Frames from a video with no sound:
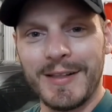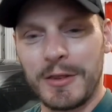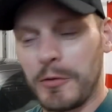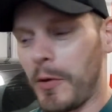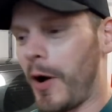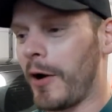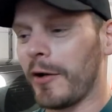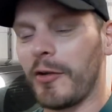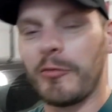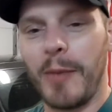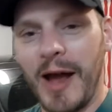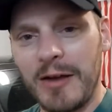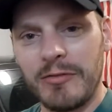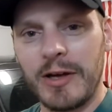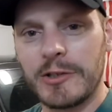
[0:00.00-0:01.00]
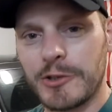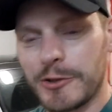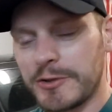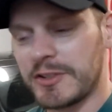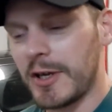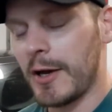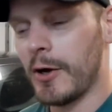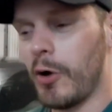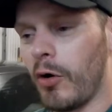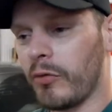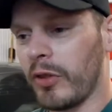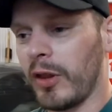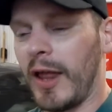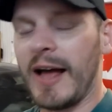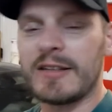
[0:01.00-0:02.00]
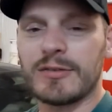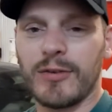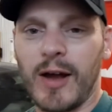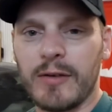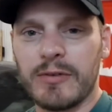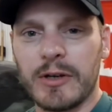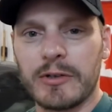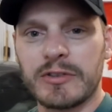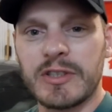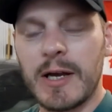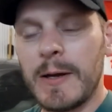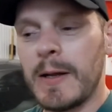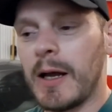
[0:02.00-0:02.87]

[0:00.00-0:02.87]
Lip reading: through all of my adventures over the last 5 years.